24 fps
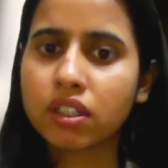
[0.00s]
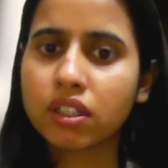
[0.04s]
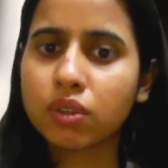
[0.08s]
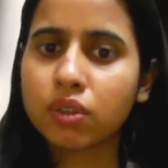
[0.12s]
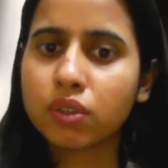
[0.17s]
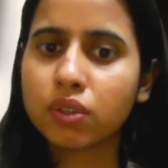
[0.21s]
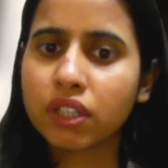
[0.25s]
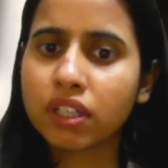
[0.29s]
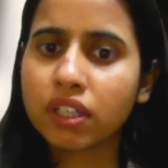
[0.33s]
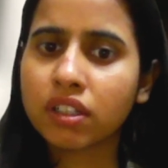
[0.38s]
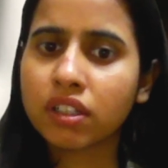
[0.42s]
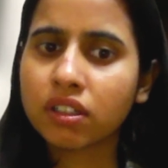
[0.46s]

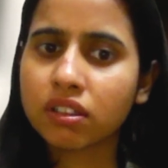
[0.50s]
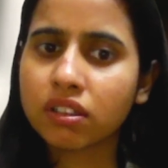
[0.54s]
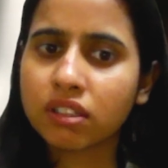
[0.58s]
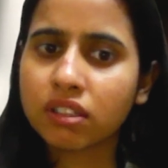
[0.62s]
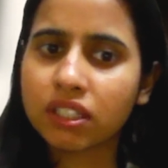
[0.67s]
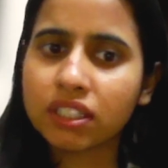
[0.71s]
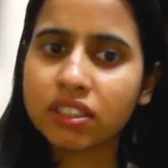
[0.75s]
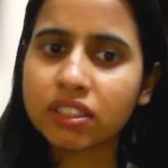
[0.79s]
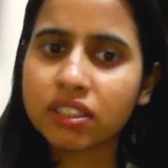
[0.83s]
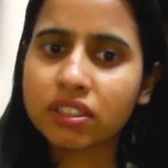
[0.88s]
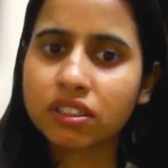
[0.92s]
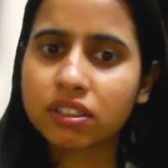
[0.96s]
you think
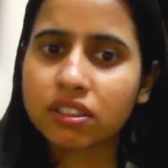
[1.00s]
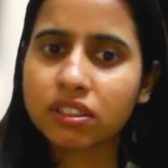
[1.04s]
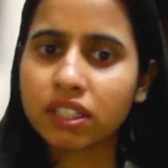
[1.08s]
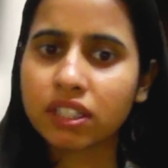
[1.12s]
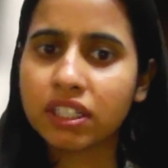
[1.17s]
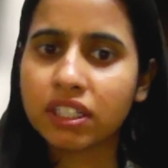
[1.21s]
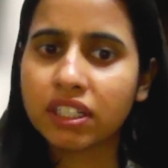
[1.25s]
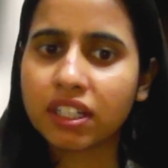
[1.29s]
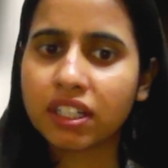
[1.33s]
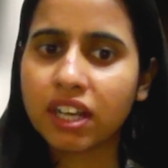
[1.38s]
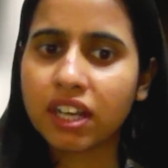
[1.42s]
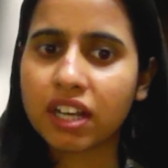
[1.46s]
these
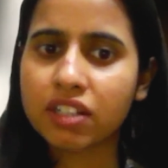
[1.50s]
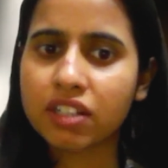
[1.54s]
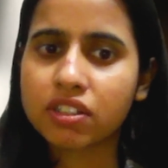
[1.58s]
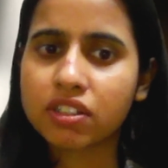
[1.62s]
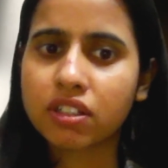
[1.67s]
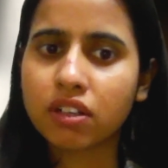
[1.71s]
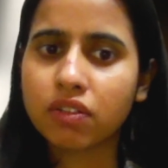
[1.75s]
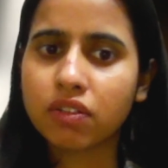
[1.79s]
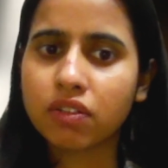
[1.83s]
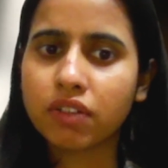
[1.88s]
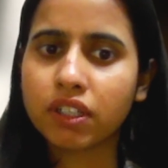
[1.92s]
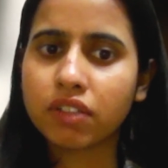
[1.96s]

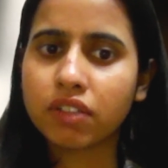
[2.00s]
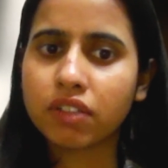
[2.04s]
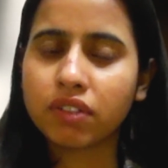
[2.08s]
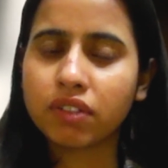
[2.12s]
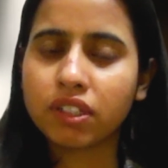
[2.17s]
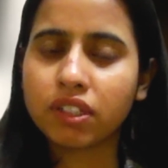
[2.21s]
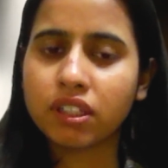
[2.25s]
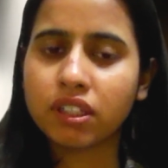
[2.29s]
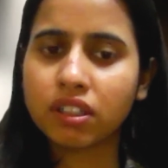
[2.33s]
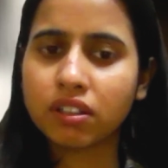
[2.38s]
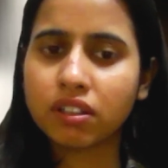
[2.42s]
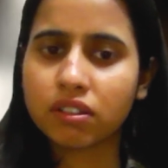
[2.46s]
international, when
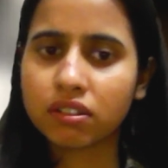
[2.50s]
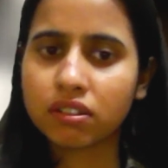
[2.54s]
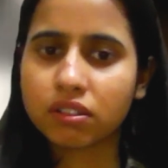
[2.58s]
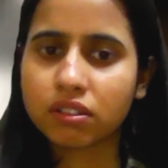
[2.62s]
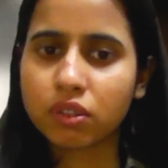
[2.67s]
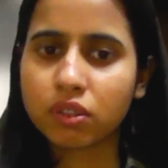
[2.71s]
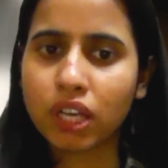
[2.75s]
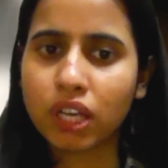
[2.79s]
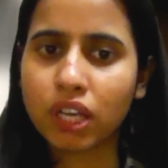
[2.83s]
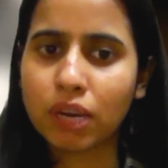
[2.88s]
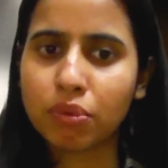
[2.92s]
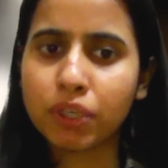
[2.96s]
we
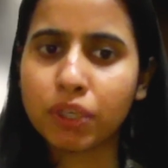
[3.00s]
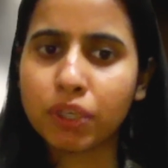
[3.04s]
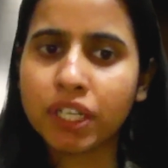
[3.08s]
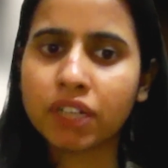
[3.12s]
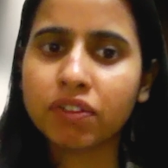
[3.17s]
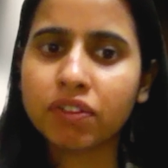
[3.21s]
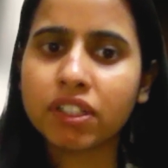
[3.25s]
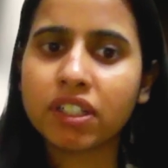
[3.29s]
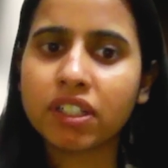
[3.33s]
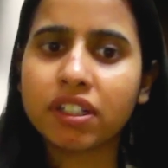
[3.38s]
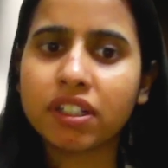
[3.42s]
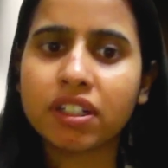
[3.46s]

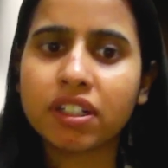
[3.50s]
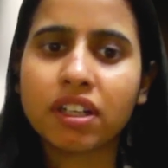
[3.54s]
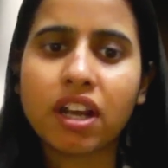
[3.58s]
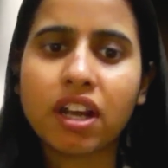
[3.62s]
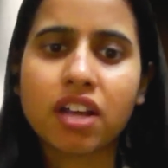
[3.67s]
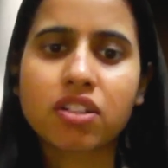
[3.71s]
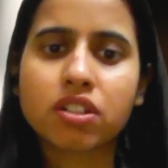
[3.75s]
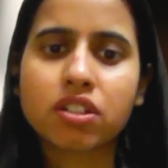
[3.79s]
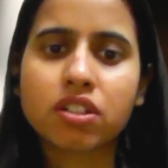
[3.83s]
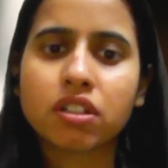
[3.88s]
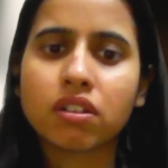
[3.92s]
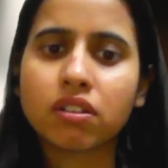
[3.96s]
collaborate with
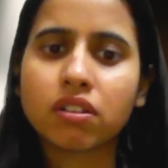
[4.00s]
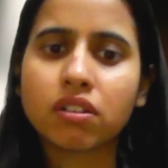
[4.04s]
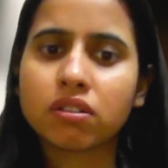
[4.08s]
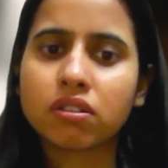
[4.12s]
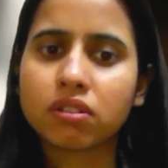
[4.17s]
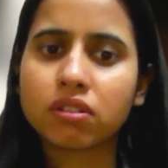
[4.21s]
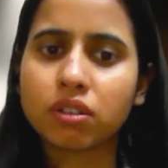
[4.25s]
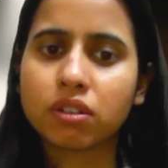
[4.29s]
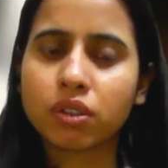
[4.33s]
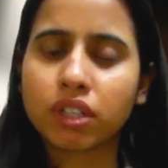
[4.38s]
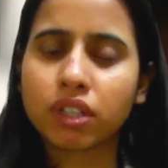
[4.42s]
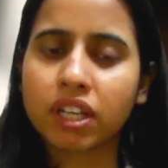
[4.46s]

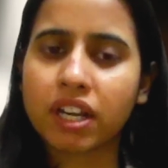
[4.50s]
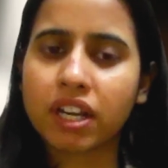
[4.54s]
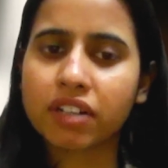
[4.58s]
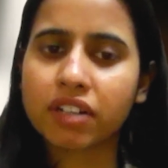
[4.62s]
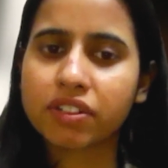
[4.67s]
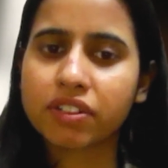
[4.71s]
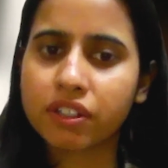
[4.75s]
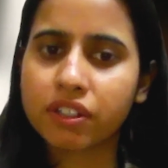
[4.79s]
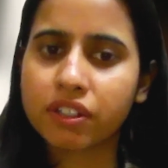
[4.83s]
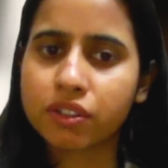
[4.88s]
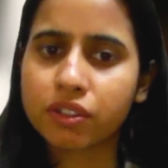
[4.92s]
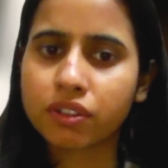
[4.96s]
international
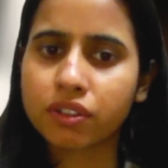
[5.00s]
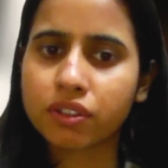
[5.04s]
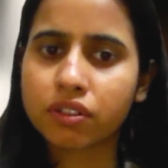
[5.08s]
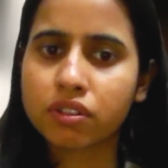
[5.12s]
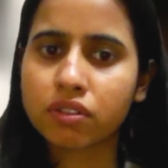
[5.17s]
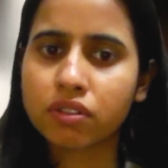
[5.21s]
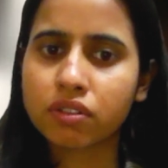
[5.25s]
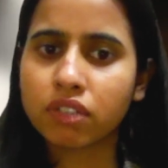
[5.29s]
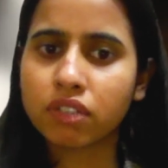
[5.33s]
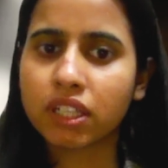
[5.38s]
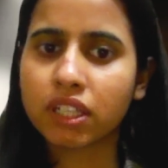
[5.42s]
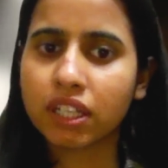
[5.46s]

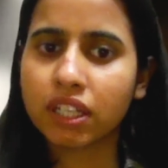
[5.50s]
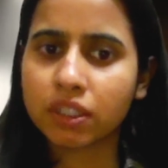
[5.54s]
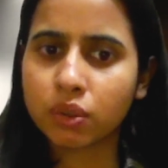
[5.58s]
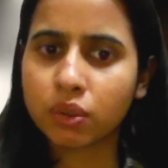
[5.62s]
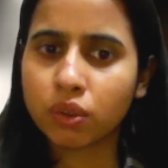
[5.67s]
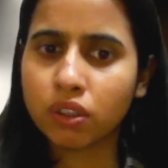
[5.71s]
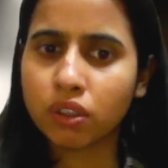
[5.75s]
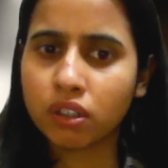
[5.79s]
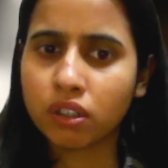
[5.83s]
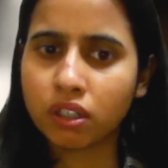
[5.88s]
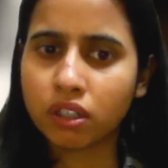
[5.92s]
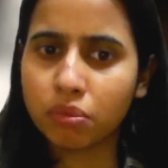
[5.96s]
organizations, we get
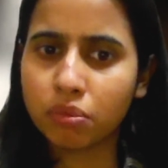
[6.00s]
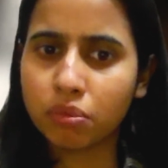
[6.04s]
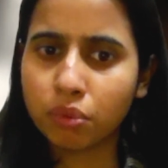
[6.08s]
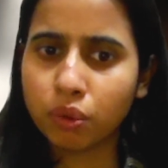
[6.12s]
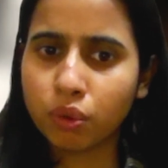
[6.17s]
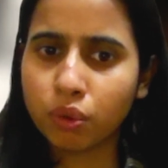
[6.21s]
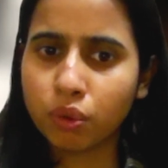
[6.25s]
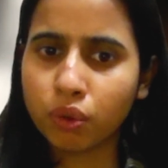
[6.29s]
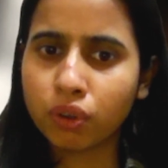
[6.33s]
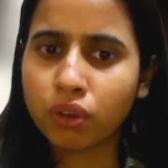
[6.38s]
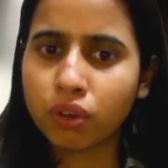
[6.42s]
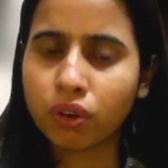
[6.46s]
to learn
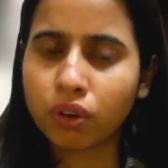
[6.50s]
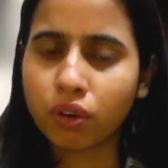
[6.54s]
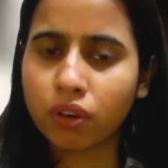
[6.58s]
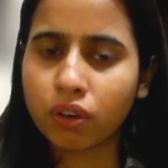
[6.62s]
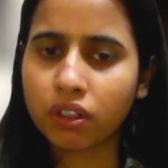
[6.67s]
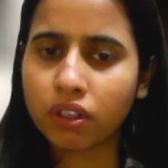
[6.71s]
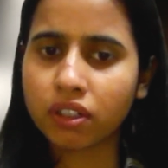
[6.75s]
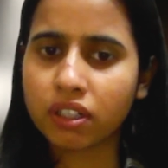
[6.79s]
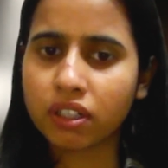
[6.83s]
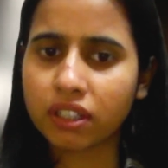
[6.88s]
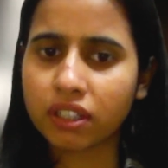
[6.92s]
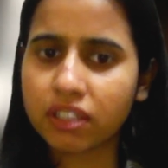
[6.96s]
more,
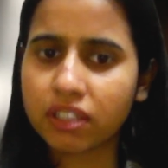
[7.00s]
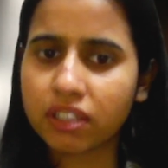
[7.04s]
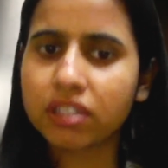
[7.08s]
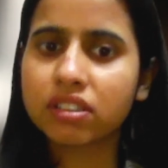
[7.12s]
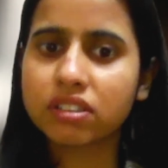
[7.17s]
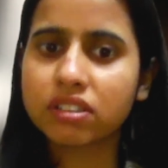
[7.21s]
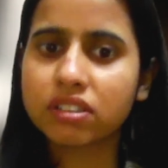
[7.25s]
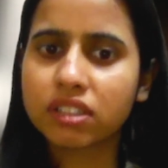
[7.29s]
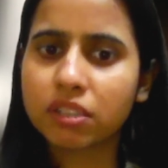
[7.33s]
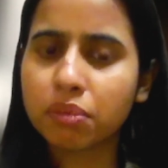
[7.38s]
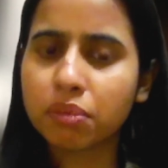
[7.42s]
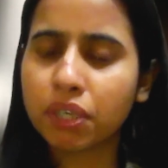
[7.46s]
or
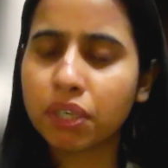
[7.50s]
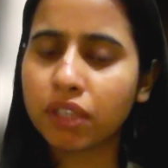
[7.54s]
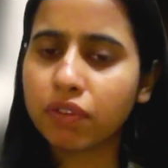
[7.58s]
is it